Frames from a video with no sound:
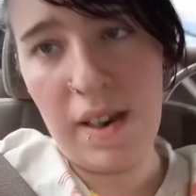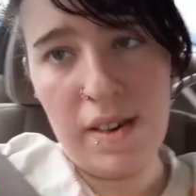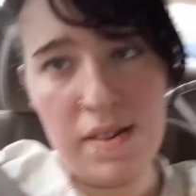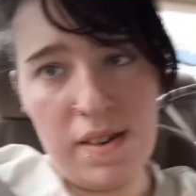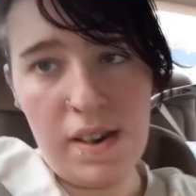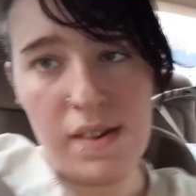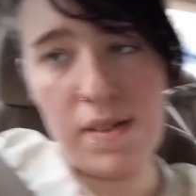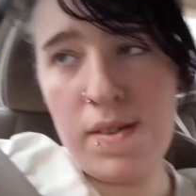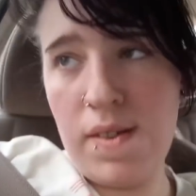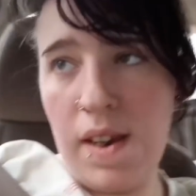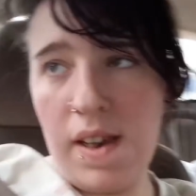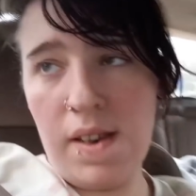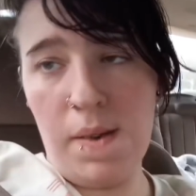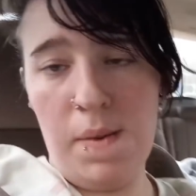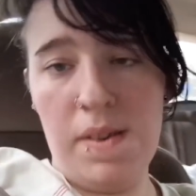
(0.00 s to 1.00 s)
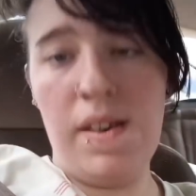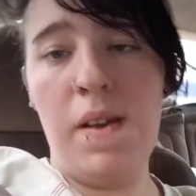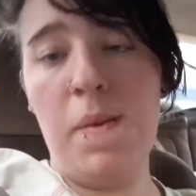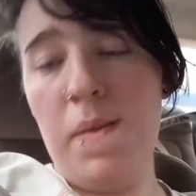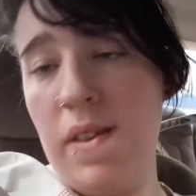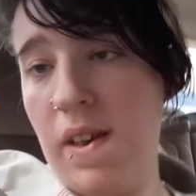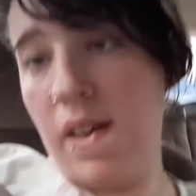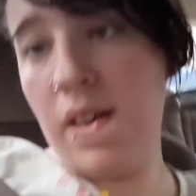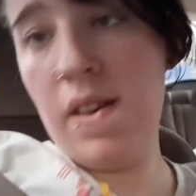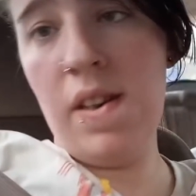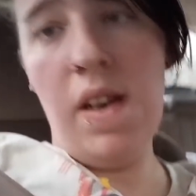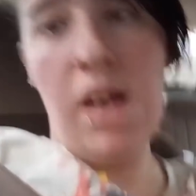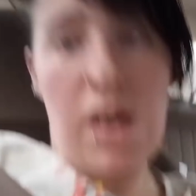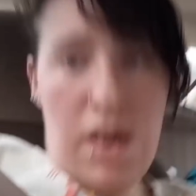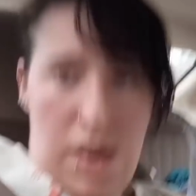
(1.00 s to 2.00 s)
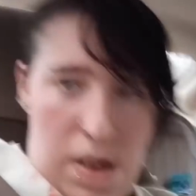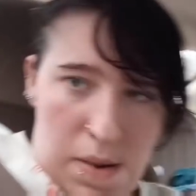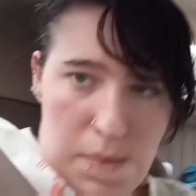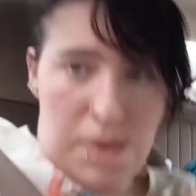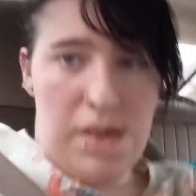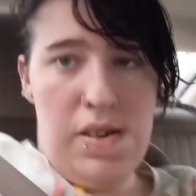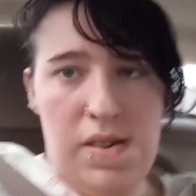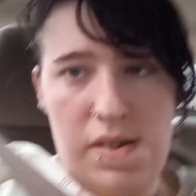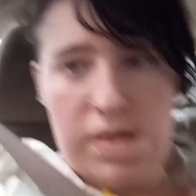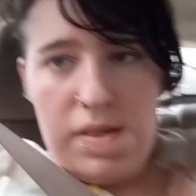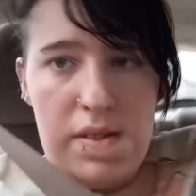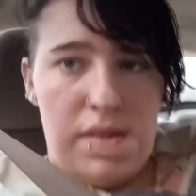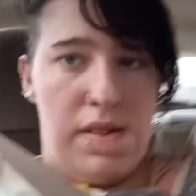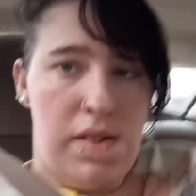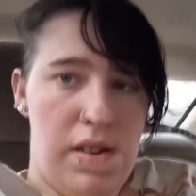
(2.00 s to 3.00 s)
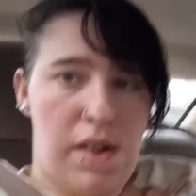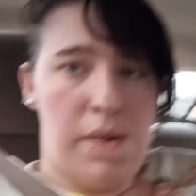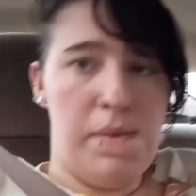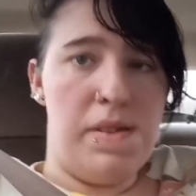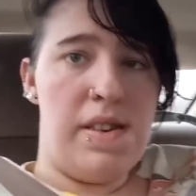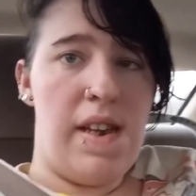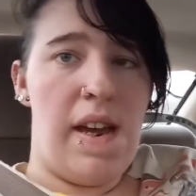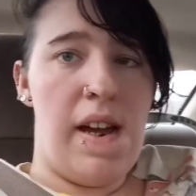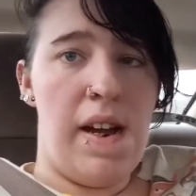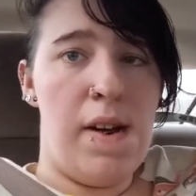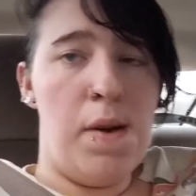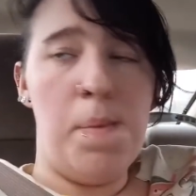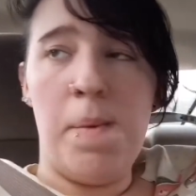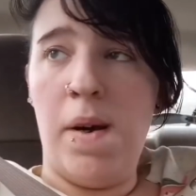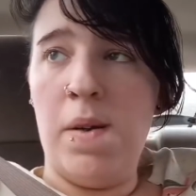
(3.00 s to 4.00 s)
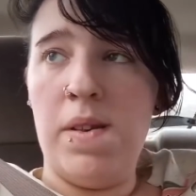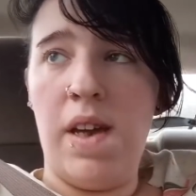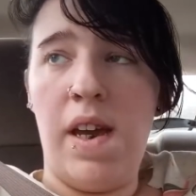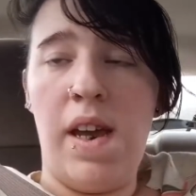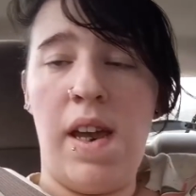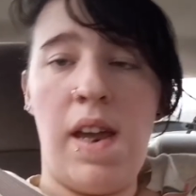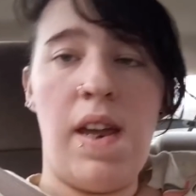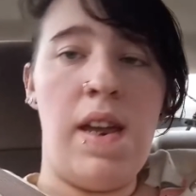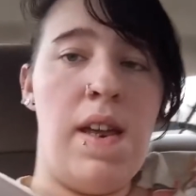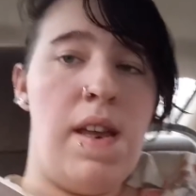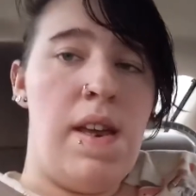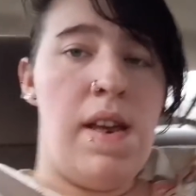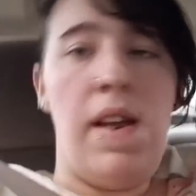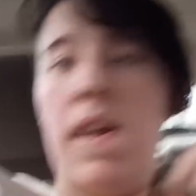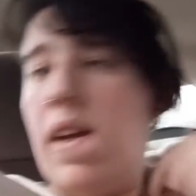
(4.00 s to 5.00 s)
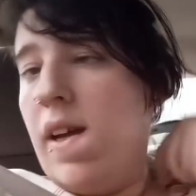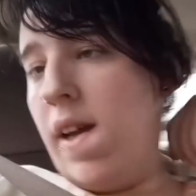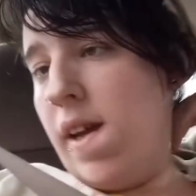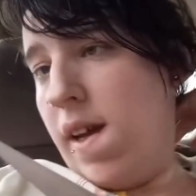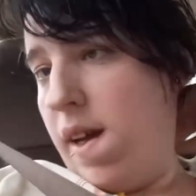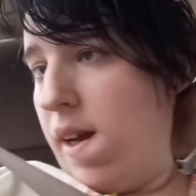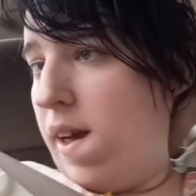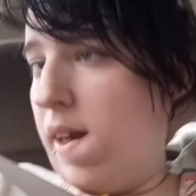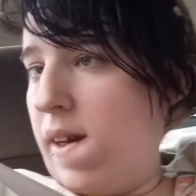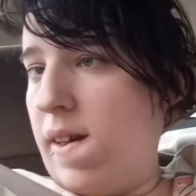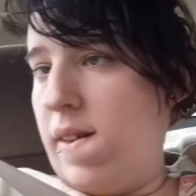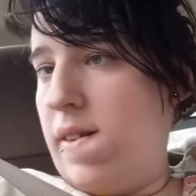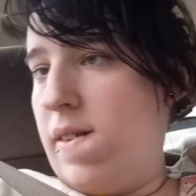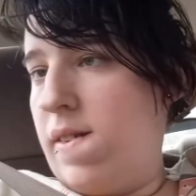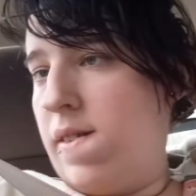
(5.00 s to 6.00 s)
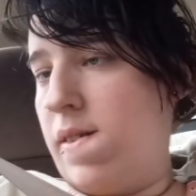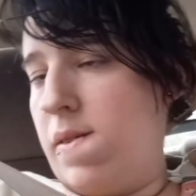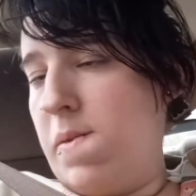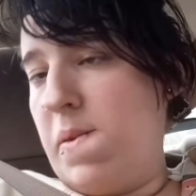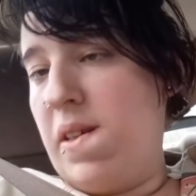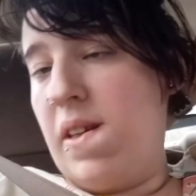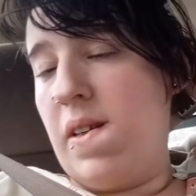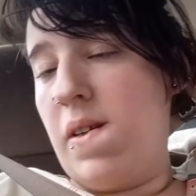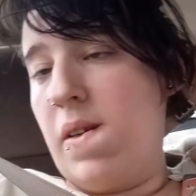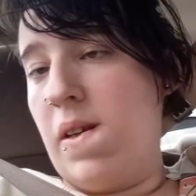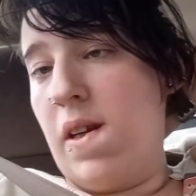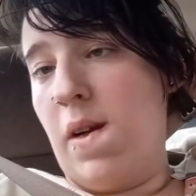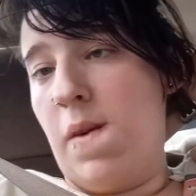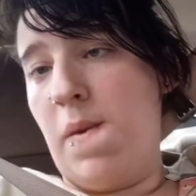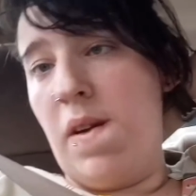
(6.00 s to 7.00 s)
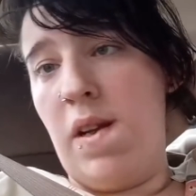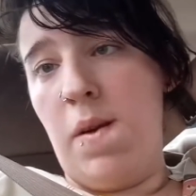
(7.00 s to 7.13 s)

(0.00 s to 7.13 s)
because yesterday the only thing we did was, you know, sat home all day, and we didn't really go